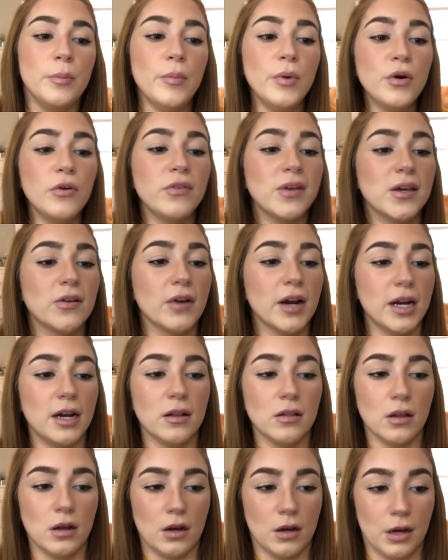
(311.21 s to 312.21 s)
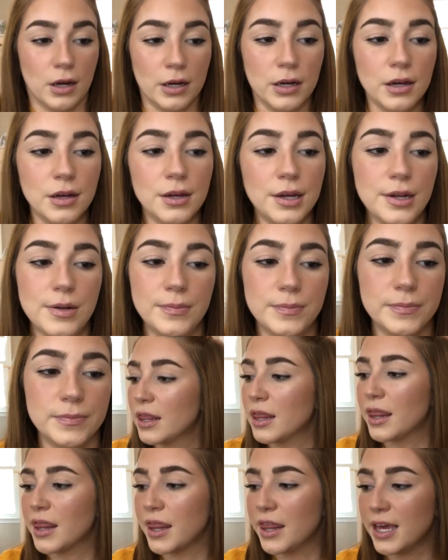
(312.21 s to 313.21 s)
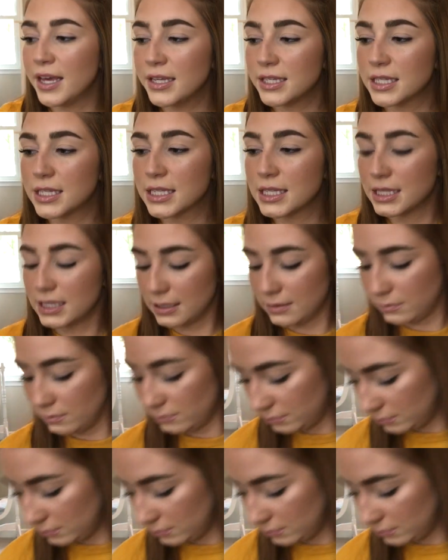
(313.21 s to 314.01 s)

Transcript: Moving right along, this,